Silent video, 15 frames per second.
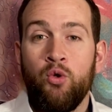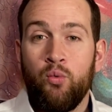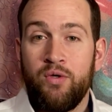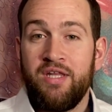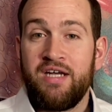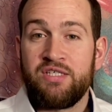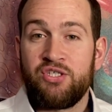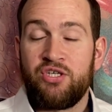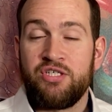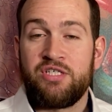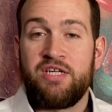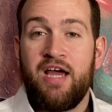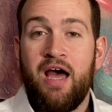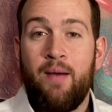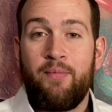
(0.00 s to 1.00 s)
When that starts
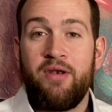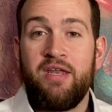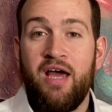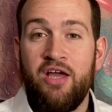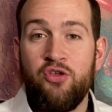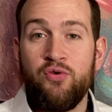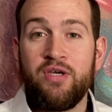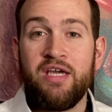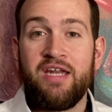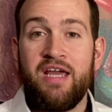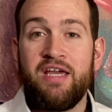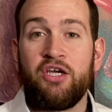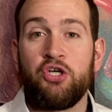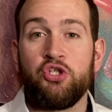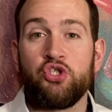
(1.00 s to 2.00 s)
to happen, now you get
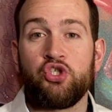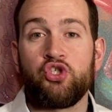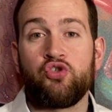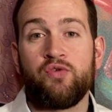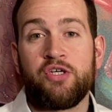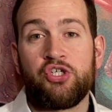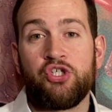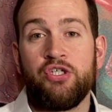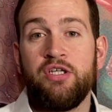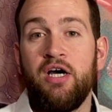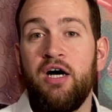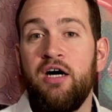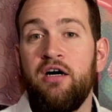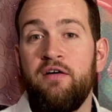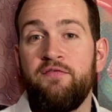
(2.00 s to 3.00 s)
a constriction
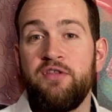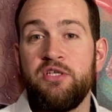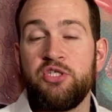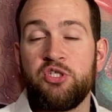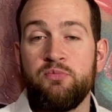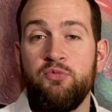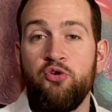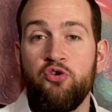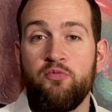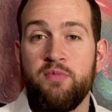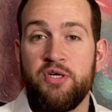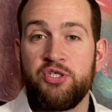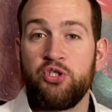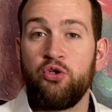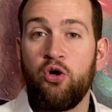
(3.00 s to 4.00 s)
of the smooth
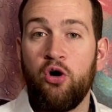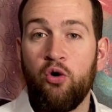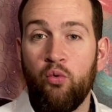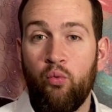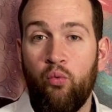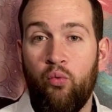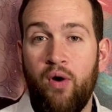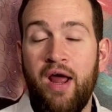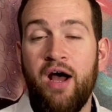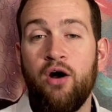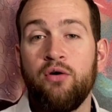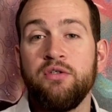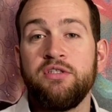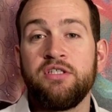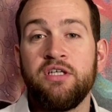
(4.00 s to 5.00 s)
muscle
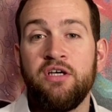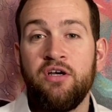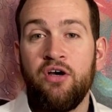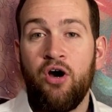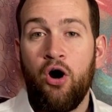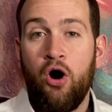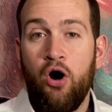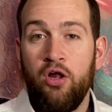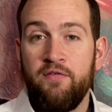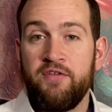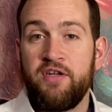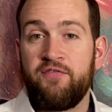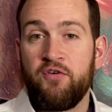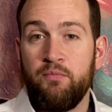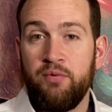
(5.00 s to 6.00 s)
around all the
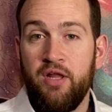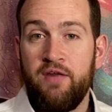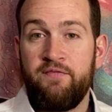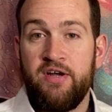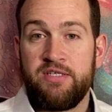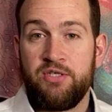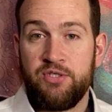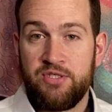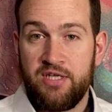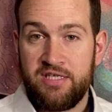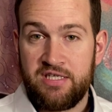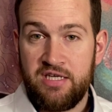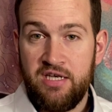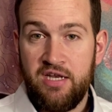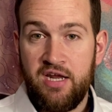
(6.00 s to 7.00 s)
different blood vessels,
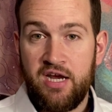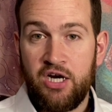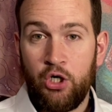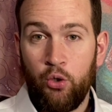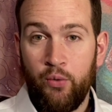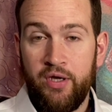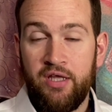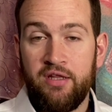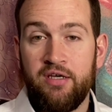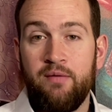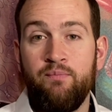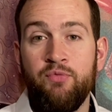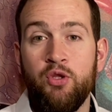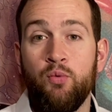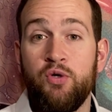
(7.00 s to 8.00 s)
thus narrowing
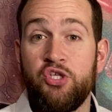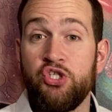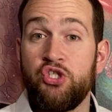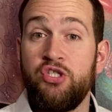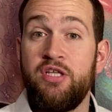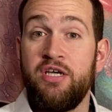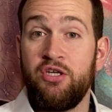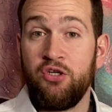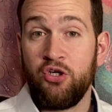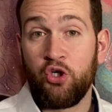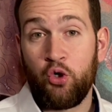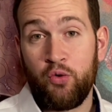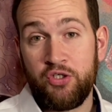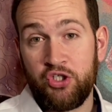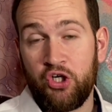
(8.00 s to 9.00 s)
them, which is then
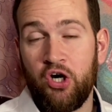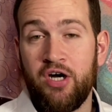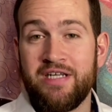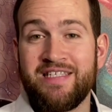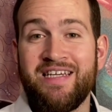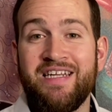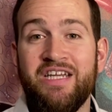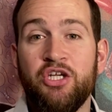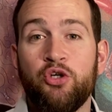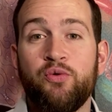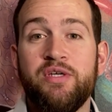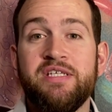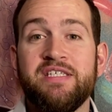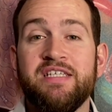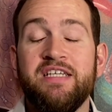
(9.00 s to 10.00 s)
going to cause that
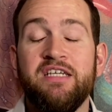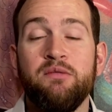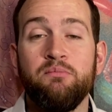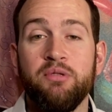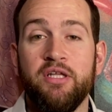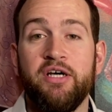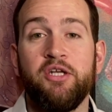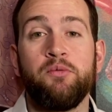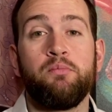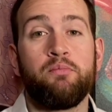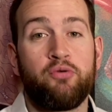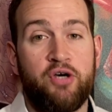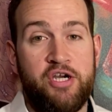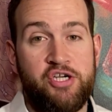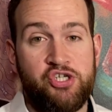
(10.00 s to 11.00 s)
increase in blood
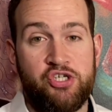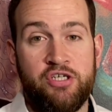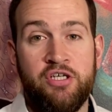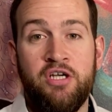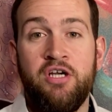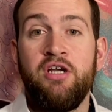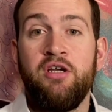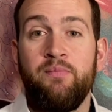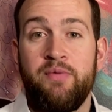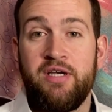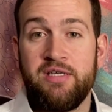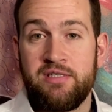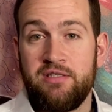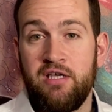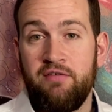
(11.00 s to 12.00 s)
pressure.
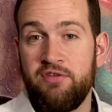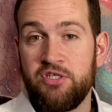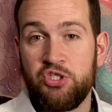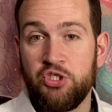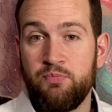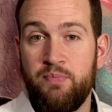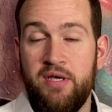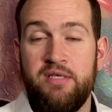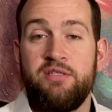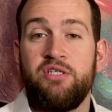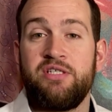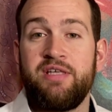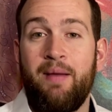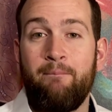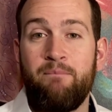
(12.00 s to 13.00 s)
Because think of this just, base,
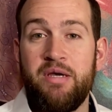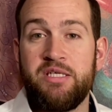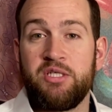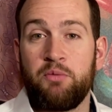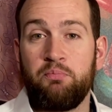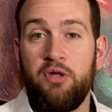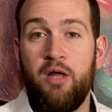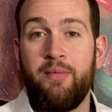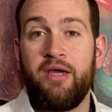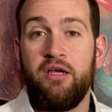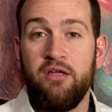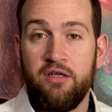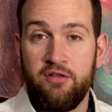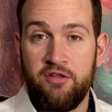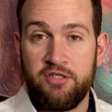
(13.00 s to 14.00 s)
just like basic plumbing.
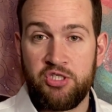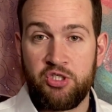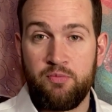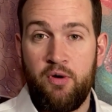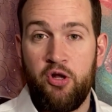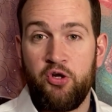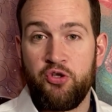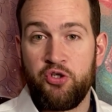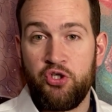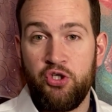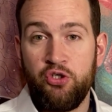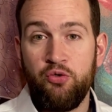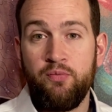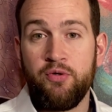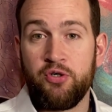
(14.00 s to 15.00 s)
The smaller the
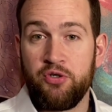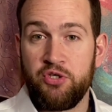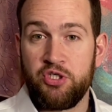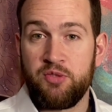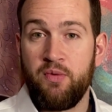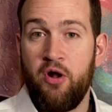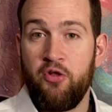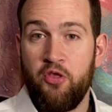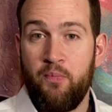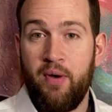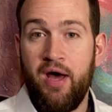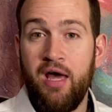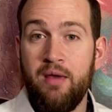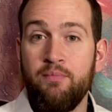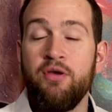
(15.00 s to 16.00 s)
tube or the smaller the
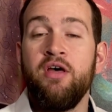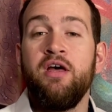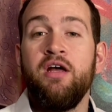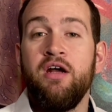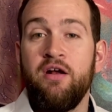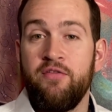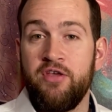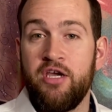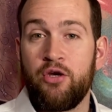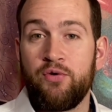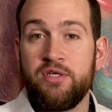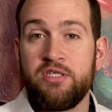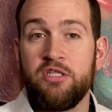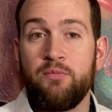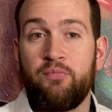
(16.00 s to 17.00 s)
pipe, the
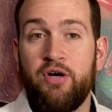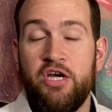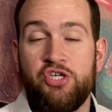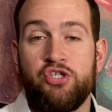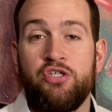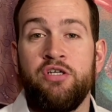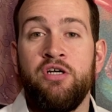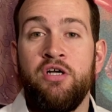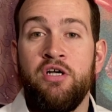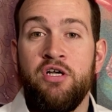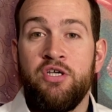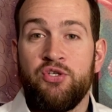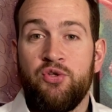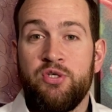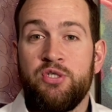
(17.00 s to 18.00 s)
increase in the pressure.
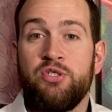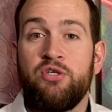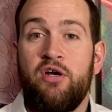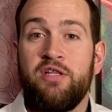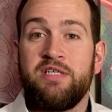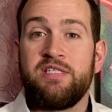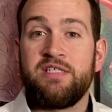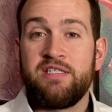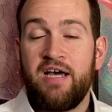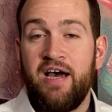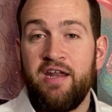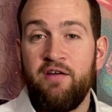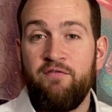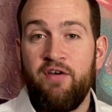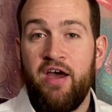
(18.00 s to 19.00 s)
So this is all a
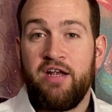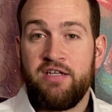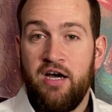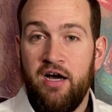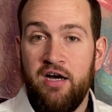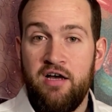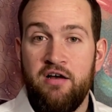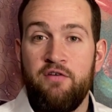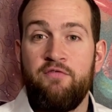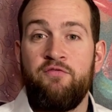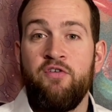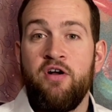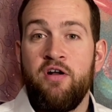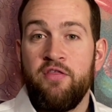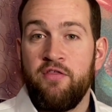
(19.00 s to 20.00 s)
side effect of
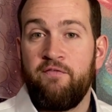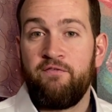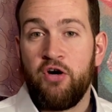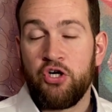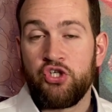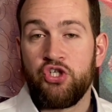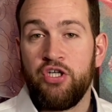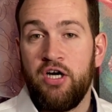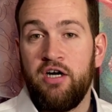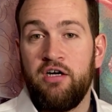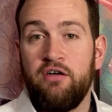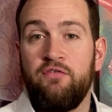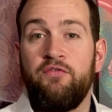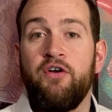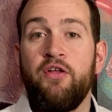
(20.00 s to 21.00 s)
the function
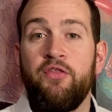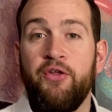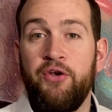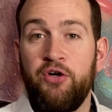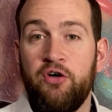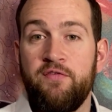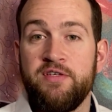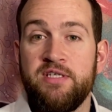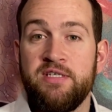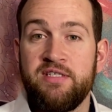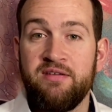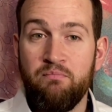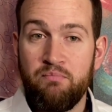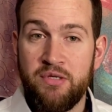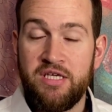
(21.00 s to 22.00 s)
of the nervous
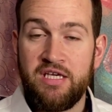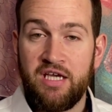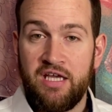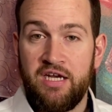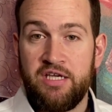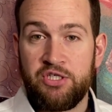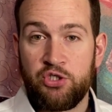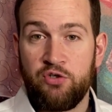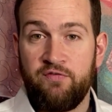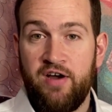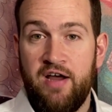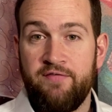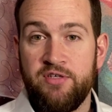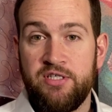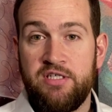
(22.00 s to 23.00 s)
system being in a
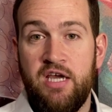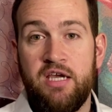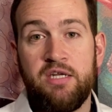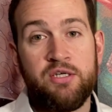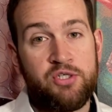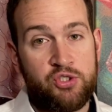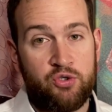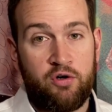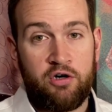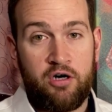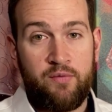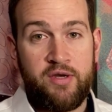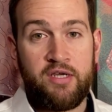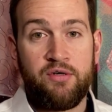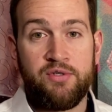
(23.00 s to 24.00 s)
survival state. So
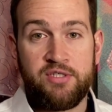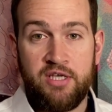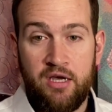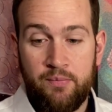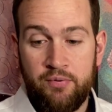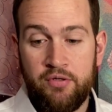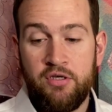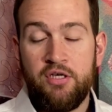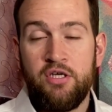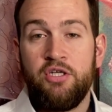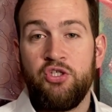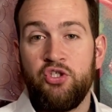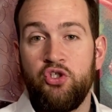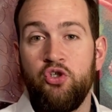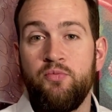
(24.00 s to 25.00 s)
heart rate goes up,
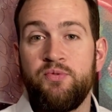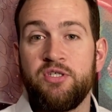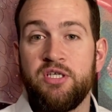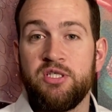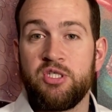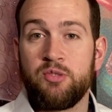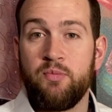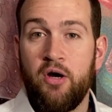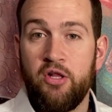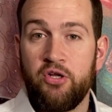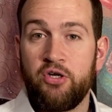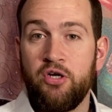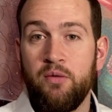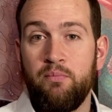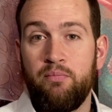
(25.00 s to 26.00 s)
tubes get
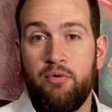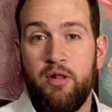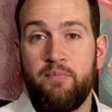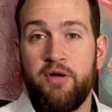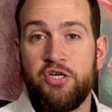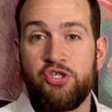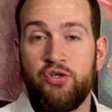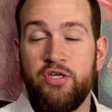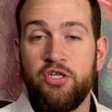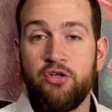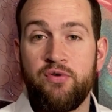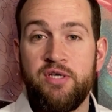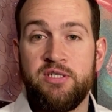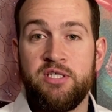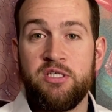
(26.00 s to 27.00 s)
smaller, blood pressure
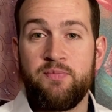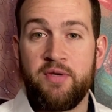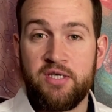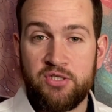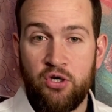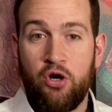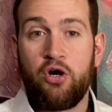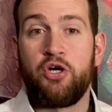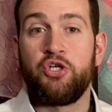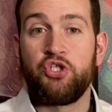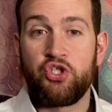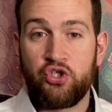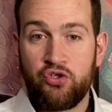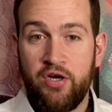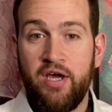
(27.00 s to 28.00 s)
increases because the heart's
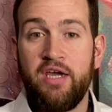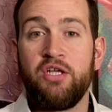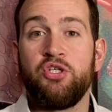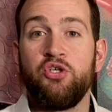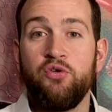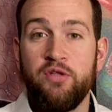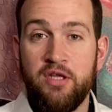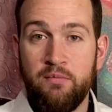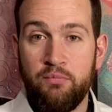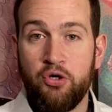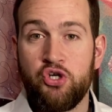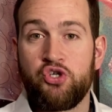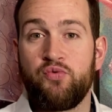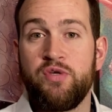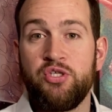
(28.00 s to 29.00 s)
trying to then
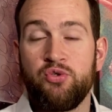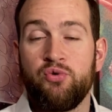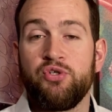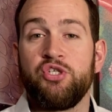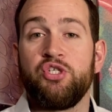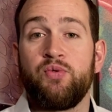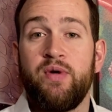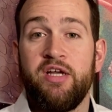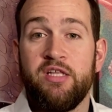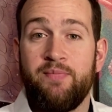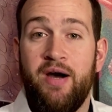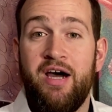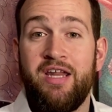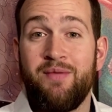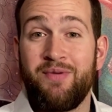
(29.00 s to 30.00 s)
push resources around the
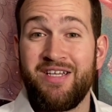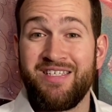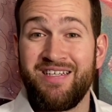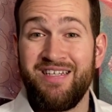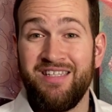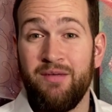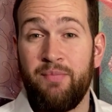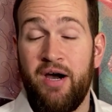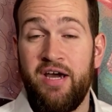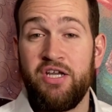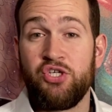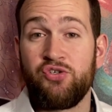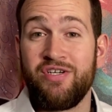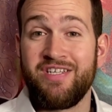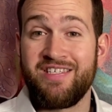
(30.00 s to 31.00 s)
body because, again, the
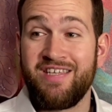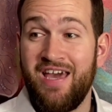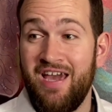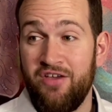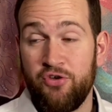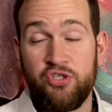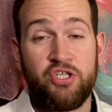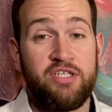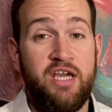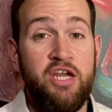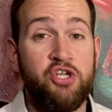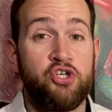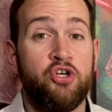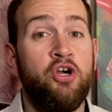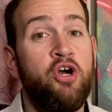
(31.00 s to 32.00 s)
body's trying to say, hey, there's a
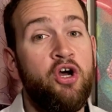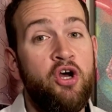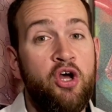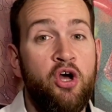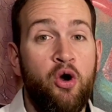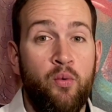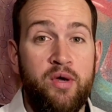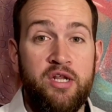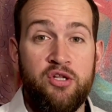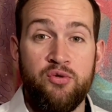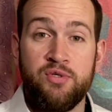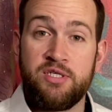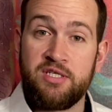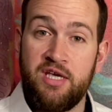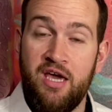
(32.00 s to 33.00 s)
danger, we need to
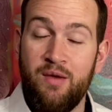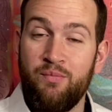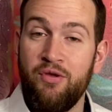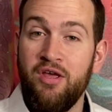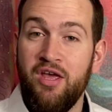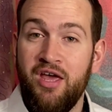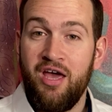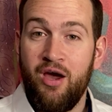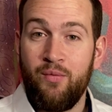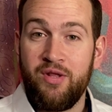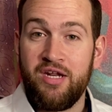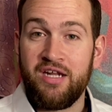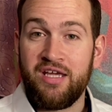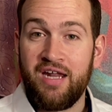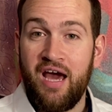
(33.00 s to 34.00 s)
escape and we
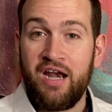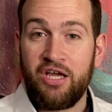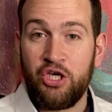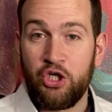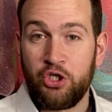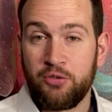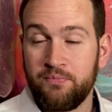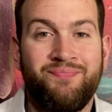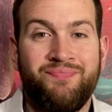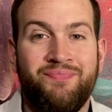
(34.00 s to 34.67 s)
need to get out of here.